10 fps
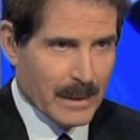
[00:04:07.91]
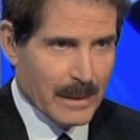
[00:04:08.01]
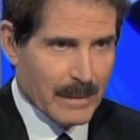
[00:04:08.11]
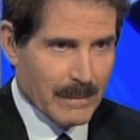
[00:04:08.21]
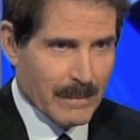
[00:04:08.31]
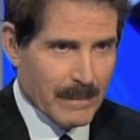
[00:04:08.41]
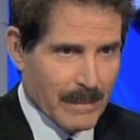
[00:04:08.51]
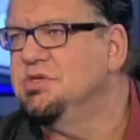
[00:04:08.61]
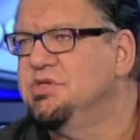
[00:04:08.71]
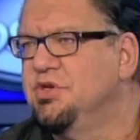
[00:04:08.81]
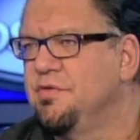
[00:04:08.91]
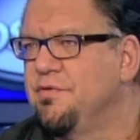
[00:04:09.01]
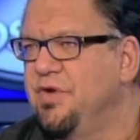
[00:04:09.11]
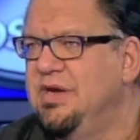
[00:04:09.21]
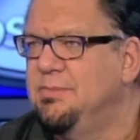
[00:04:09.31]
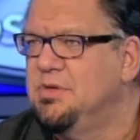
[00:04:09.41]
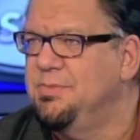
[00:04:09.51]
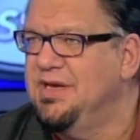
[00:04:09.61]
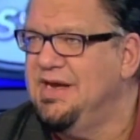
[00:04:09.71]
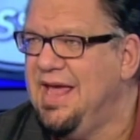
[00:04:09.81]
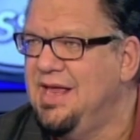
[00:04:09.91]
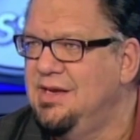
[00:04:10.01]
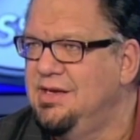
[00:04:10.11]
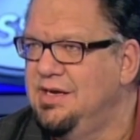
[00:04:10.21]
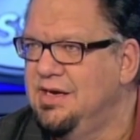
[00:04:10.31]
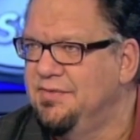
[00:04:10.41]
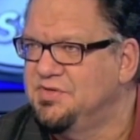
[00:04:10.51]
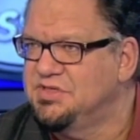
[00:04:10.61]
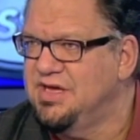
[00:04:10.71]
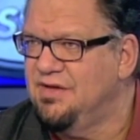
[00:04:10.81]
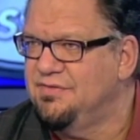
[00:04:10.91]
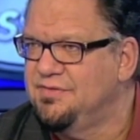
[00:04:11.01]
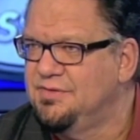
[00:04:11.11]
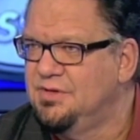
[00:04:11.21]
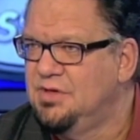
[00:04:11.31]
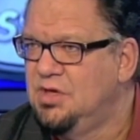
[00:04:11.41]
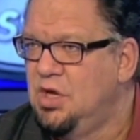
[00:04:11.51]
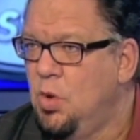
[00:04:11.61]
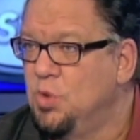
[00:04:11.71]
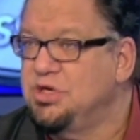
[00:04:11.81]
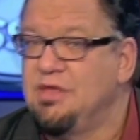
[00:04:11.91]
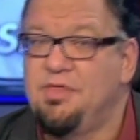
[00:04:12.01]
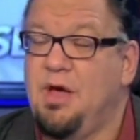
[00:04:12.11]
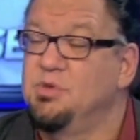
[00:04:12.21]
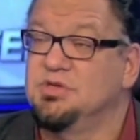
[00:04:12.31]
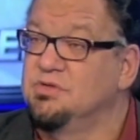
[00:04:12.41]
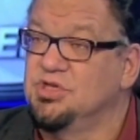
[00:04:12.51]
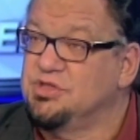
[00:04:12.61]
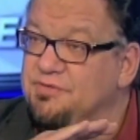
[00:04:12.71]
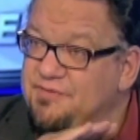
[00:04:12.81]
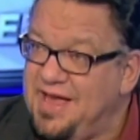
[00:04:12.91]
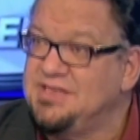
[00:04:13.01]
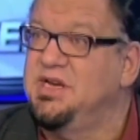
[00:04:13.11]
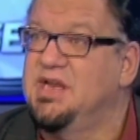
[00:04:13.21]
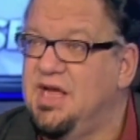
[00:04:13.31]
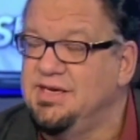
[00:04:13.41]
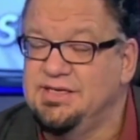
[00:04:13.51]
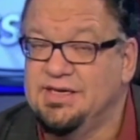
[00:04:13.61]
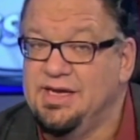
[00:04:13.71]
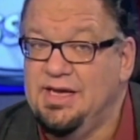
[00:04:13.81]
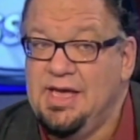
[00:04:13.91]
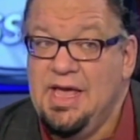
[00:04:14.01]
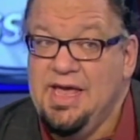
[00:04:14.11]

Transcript: Libertarians consider freedom to be an end in and of itself, which I thought was just a fascinating idea.